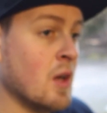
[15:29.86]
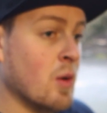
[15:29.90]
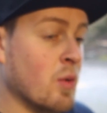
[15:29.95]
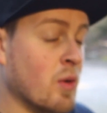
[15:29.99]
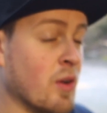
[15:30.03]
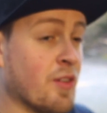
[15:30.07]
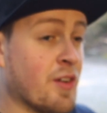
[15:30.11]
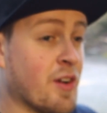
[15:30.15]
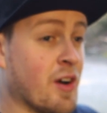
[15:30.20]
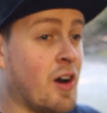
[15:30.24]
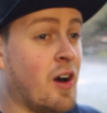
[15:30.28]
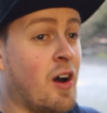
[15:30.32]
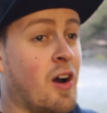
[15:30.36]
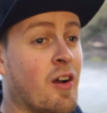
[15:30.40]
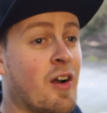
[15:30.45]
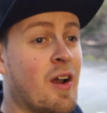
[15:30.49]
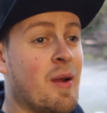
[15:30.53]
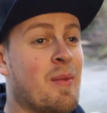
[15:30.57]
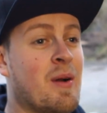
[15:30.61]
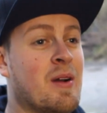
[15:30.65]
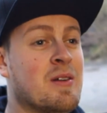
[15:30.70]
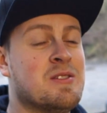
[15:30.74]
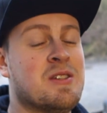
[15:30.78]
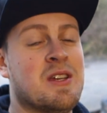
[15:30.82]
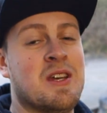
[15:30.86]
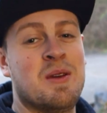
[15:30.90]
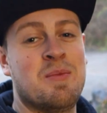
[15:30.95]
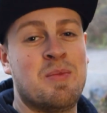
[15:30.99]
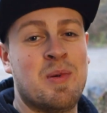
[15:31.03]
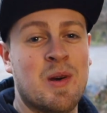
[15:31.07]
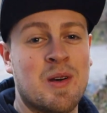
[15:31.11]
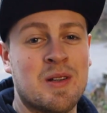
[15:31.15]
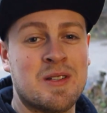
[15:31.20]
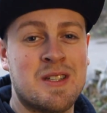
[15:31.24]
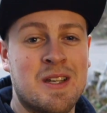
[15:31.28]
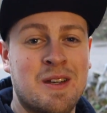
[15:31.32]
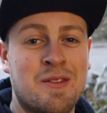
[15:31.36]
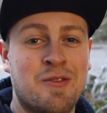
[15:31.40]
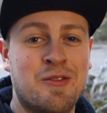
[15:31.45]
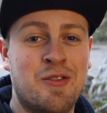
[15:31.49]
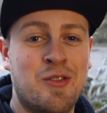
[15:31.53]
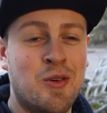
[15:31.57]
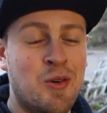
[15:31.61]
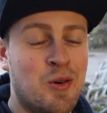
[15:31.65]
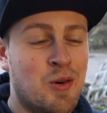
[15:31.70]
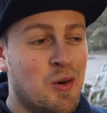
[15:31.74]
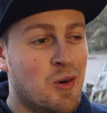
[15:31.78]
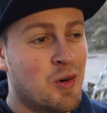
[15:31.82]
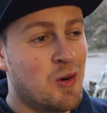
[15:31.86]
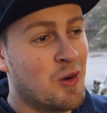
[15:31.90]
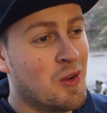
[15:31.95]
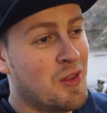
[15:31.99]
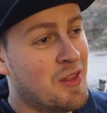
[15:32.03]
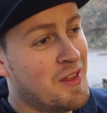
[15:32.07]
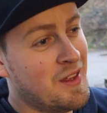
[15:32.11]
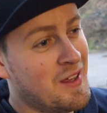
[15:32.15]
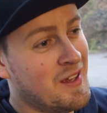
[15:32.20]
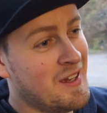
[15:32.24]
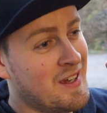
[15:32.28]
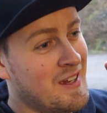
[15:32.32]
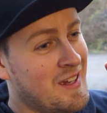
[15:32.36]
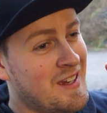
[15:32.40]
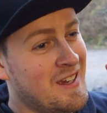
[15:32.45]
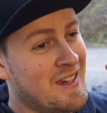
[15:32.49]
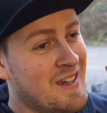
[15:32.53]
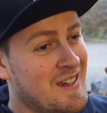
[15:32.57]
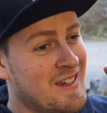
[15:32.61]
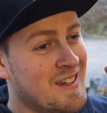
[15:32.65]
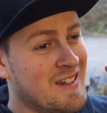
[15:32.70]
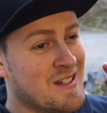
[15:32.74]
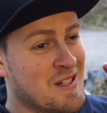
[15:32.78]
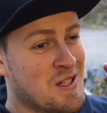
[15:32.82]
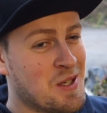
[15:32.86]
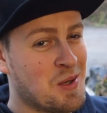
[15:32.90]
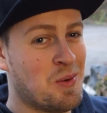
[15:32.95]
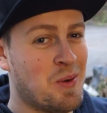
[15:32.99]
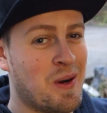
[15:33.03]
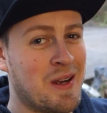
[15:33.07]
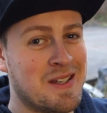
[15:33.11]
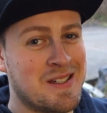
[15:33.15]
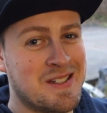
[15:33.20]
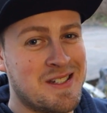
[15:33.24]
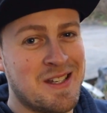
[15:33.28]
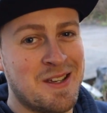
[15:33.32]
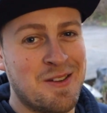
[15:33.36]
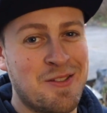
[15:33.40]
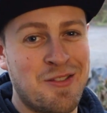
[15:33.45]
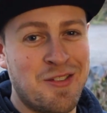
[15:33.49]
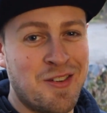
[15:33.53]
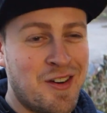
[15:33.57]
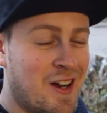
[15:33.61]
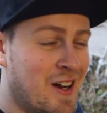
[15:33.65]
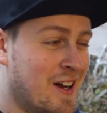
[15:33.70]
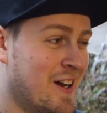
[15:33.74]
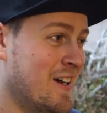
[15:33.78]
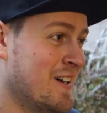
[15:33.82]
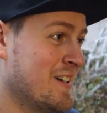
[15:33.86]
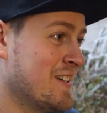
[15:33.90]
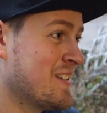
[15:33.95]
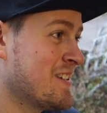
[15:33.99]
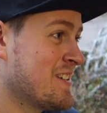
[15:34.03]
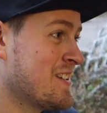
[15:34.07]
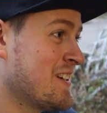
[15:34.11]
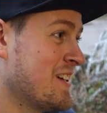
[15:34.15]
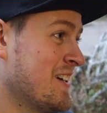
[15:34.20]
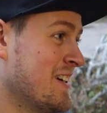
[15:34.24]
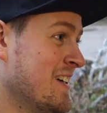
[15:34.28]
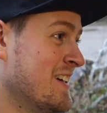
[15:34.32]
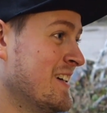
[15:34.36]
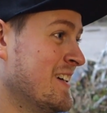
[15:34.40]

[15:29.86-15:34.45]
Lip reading: We've got our MOT booked in for the 21st.